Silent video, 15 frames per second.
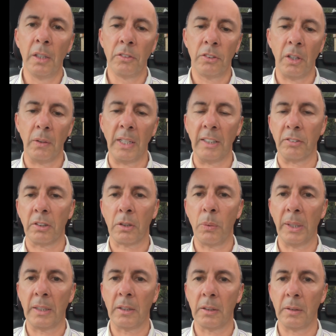So that's a
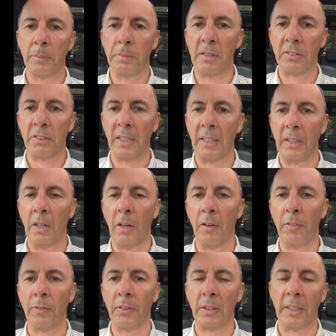quick passé
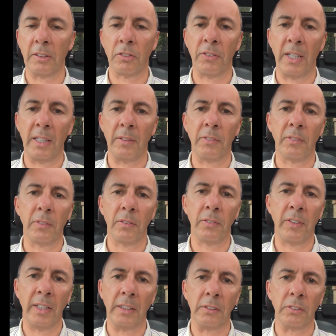of the last five
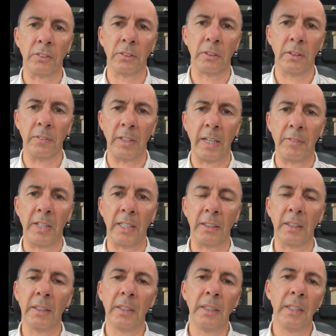fails that I've
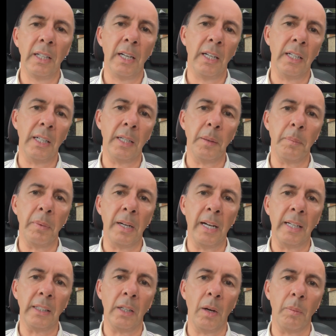had,
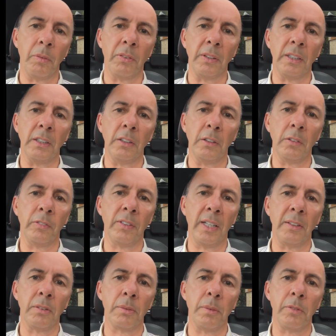and hopefully you'll
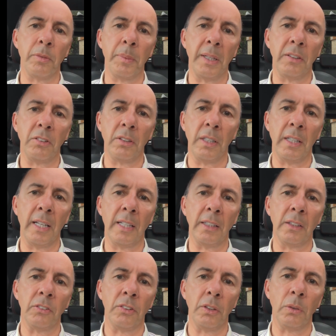find some information in there
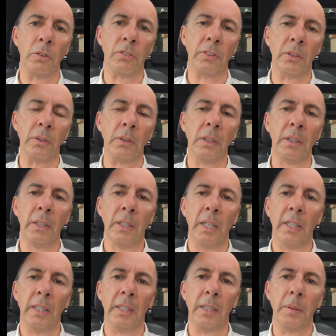that's useful.
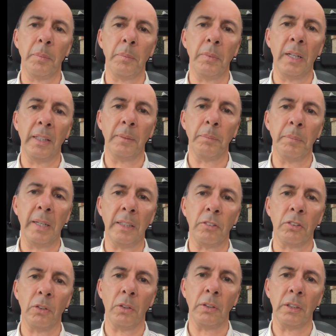And make
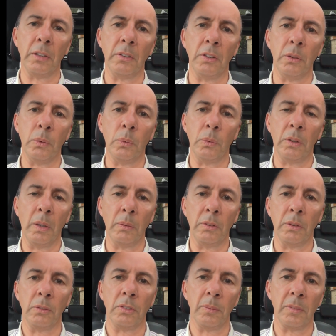sure that you don't
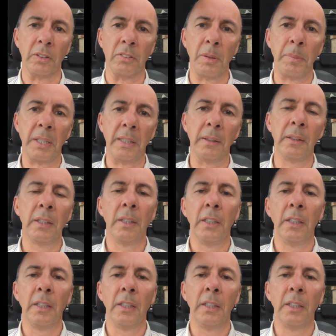do something similar.